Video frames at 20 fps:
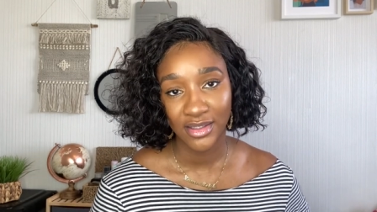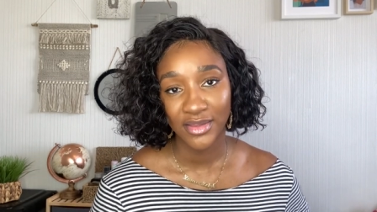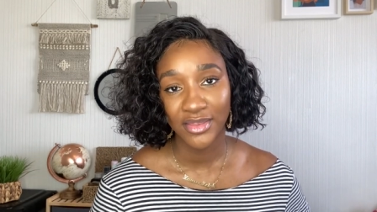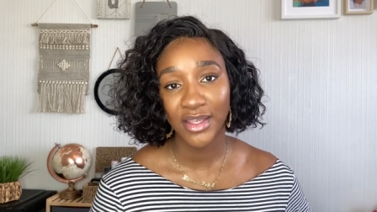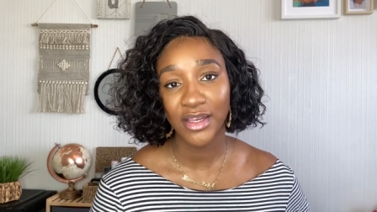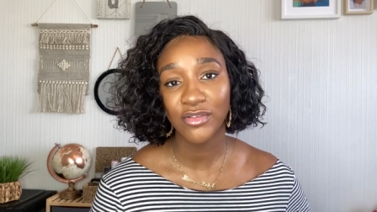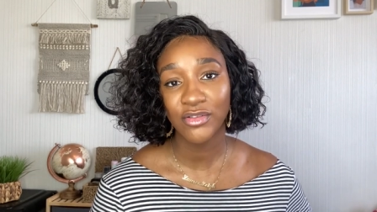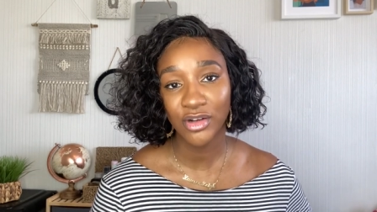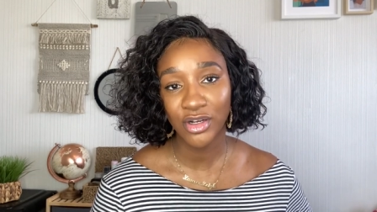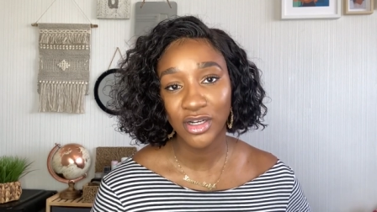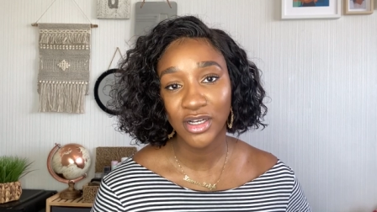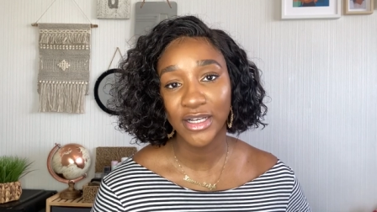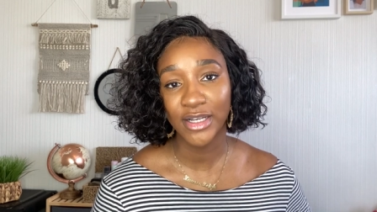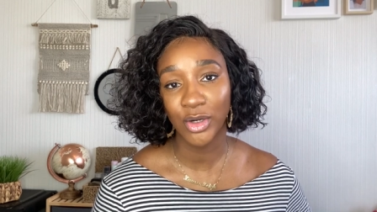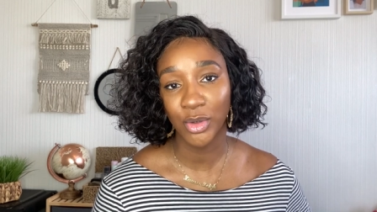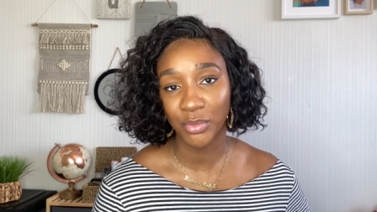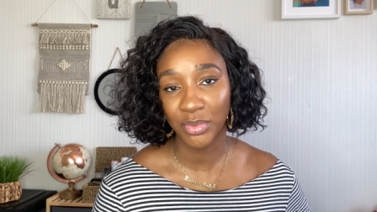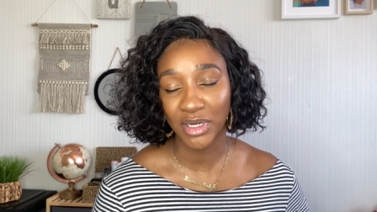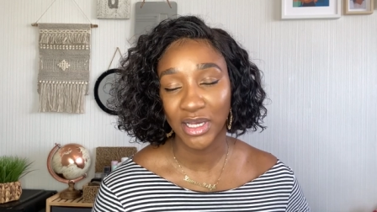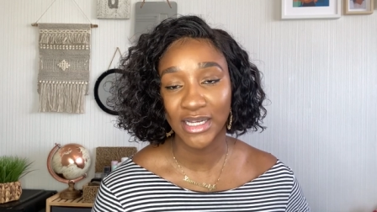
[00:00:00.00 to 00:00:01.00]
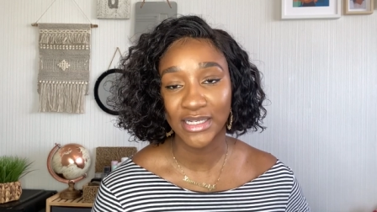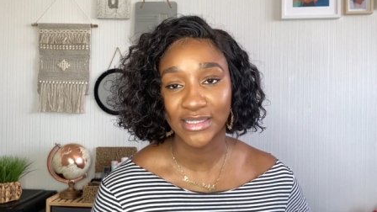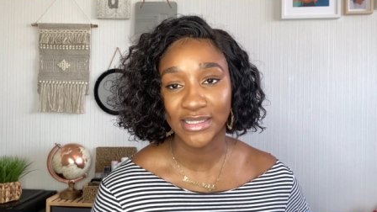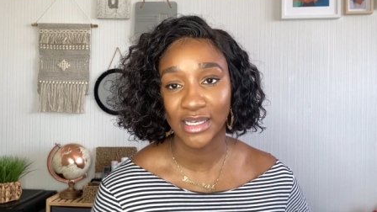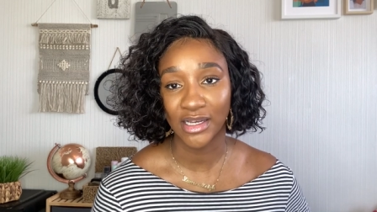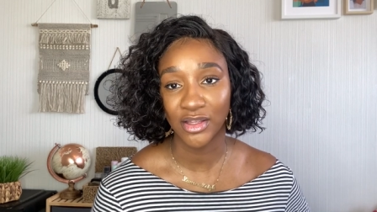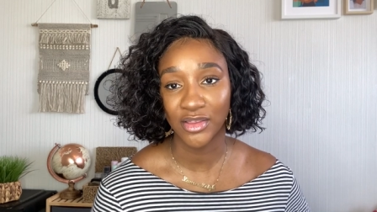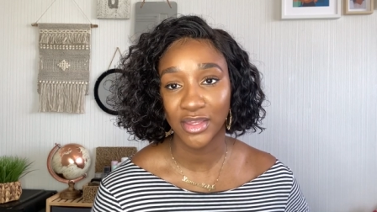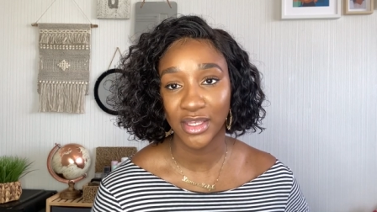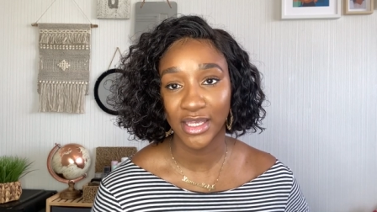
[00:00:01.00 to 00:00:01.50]
There are helplines
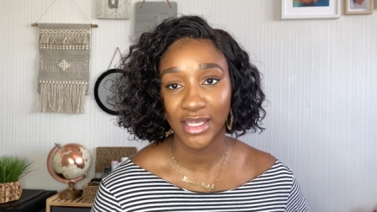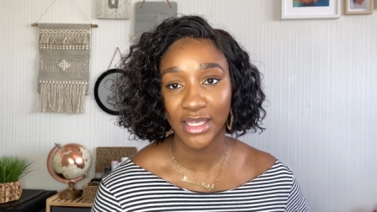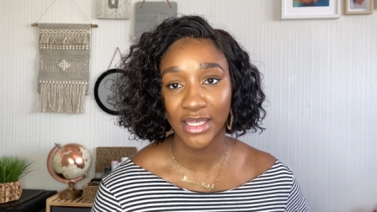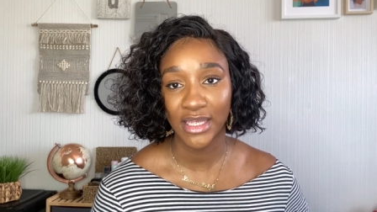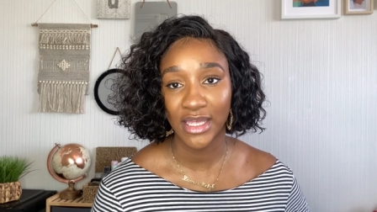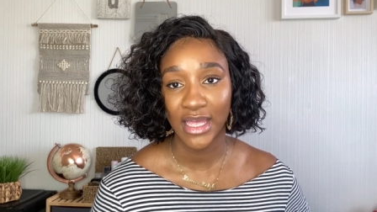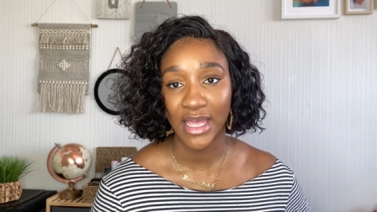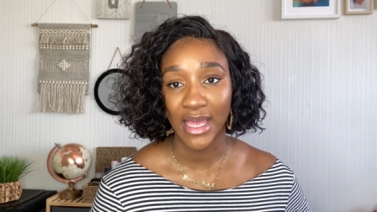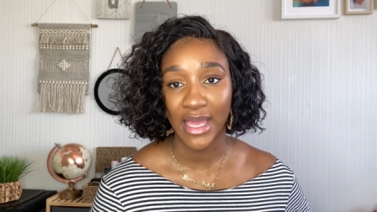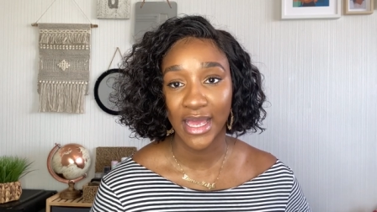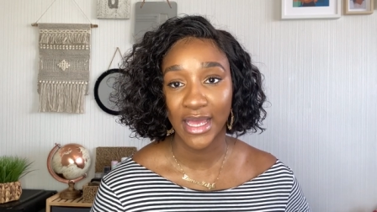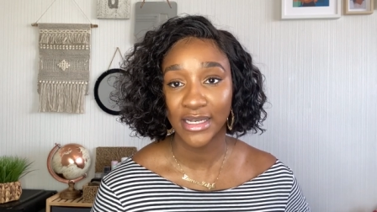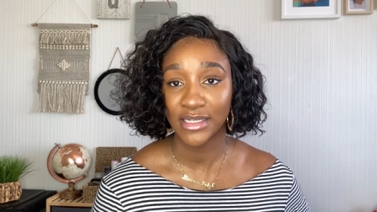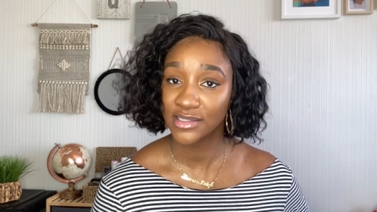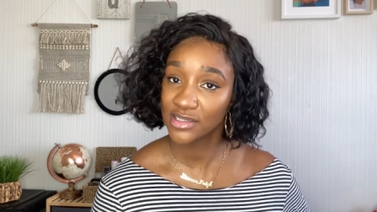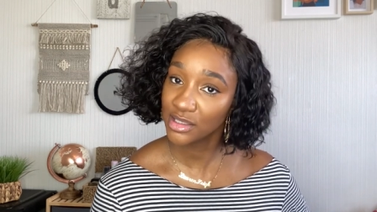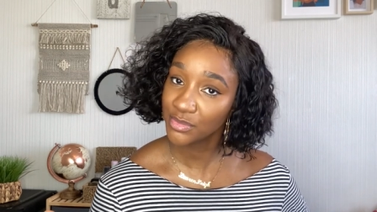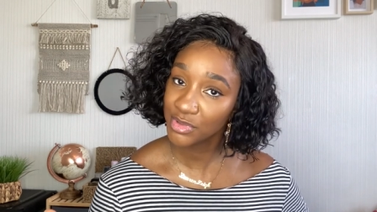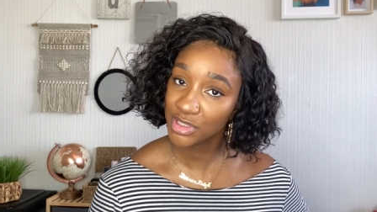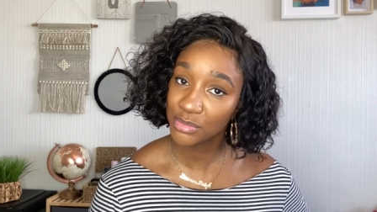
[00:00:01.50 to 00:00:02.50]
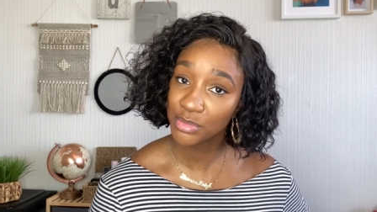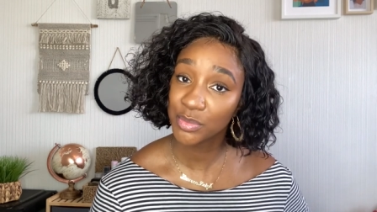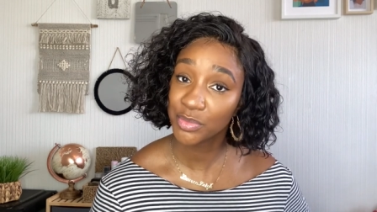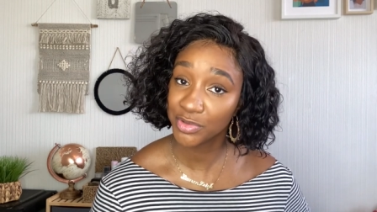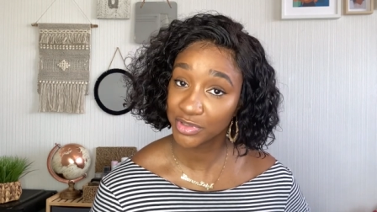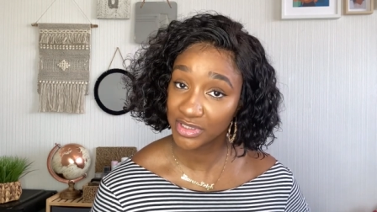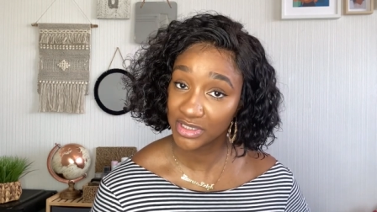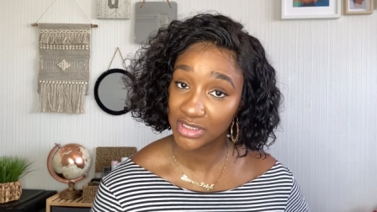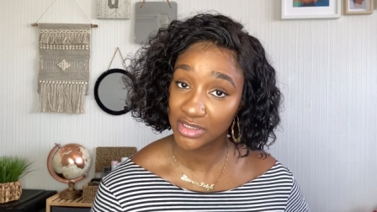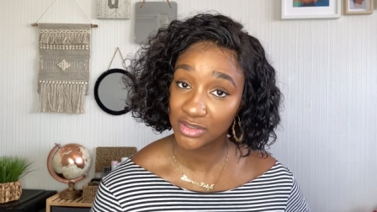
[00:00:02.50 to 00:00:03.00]
out there, and some of them are
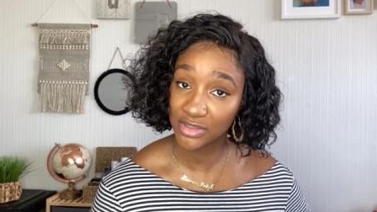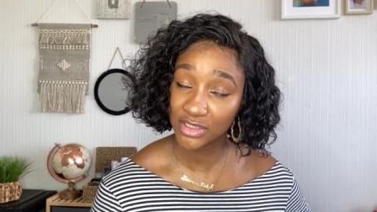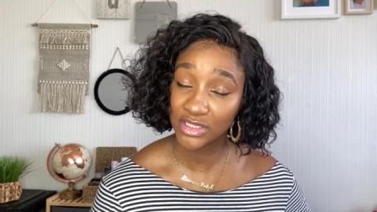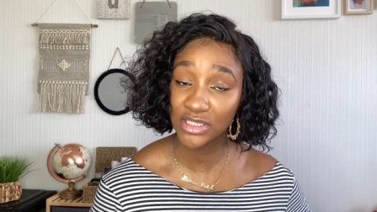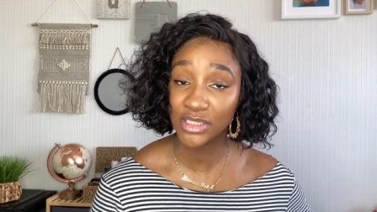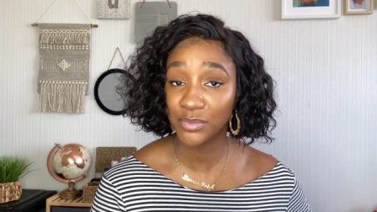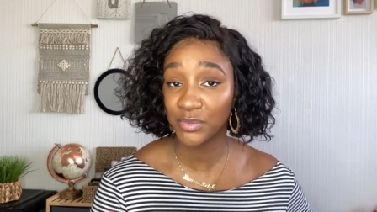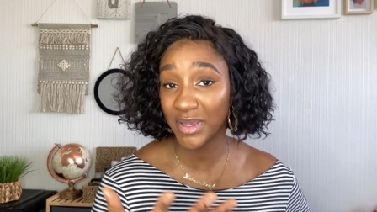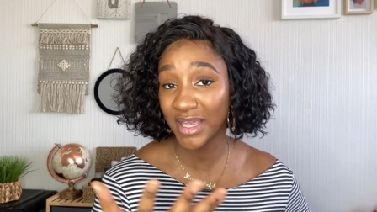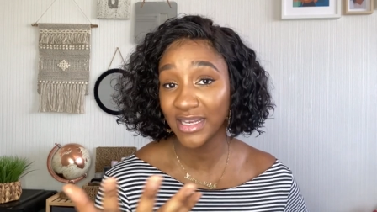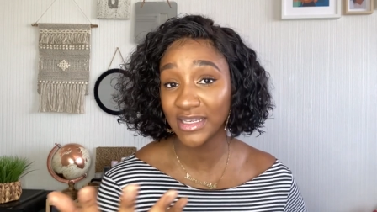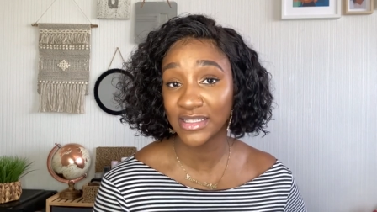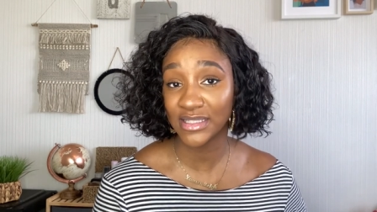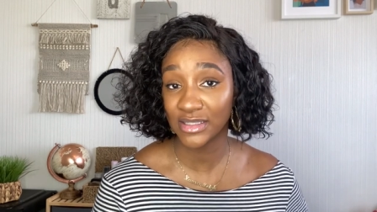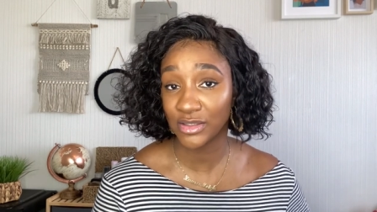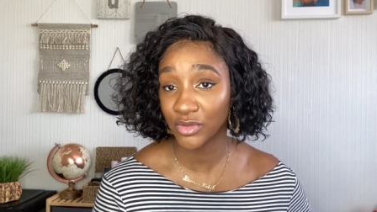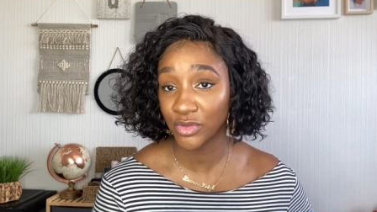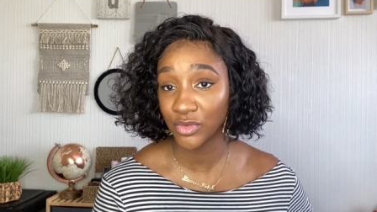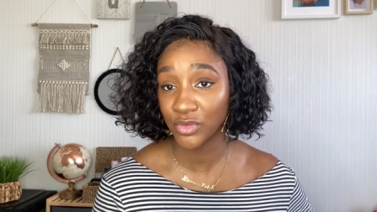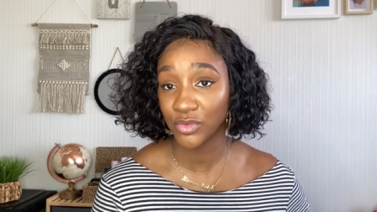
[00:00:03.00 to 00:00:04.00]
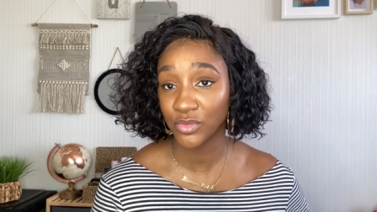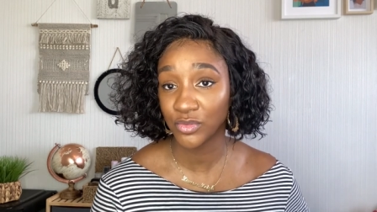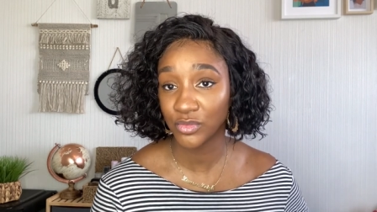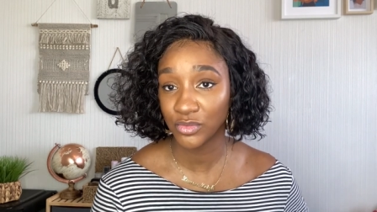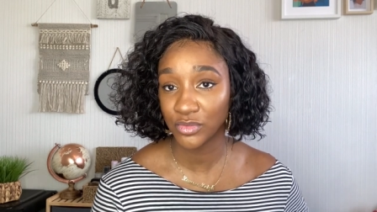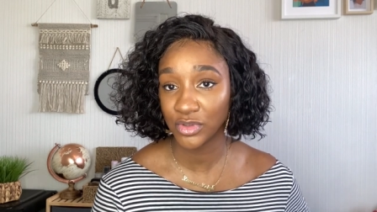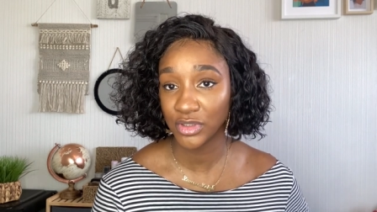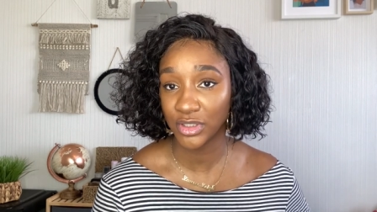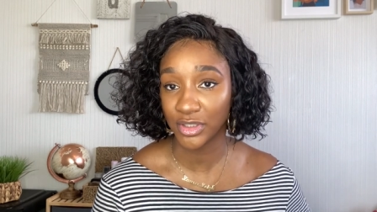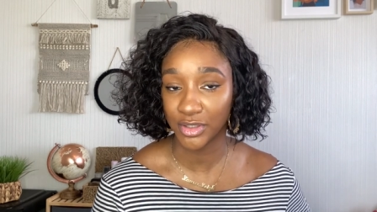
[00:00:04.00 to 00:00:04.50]
pretty good, depending on,
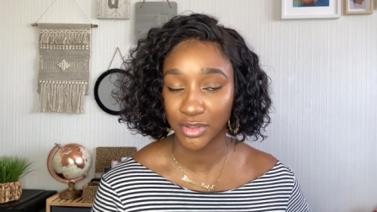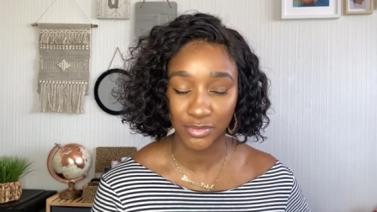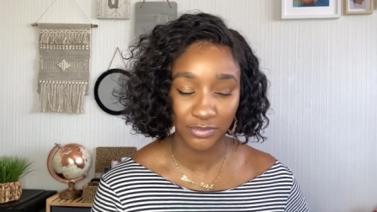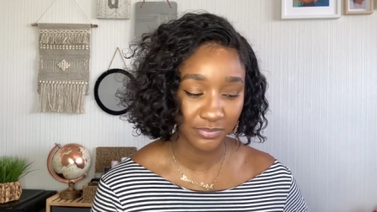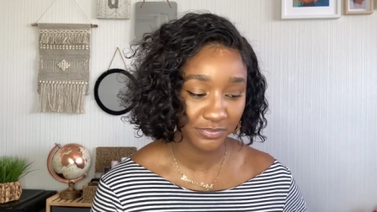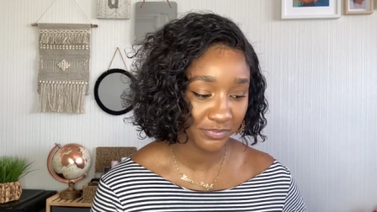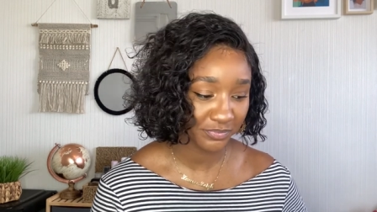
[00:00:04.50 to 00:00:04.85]
you know,